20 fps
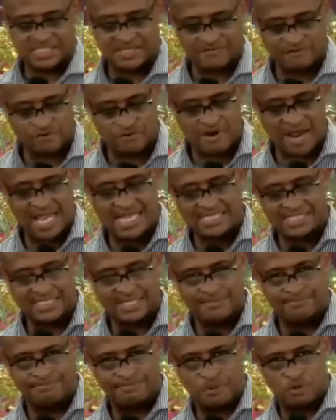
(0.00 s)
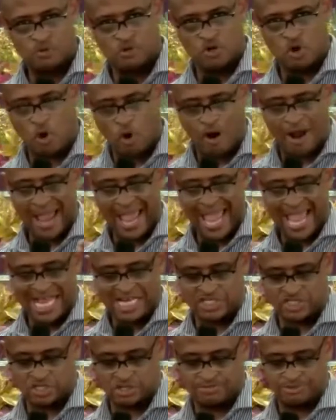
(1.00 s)
of Christ imputed or
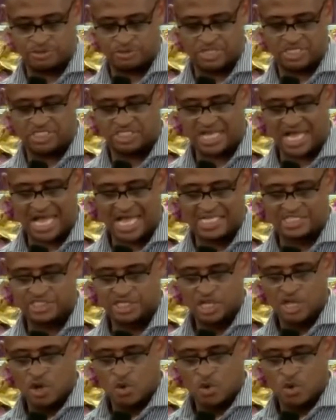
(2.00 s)
attributed to us,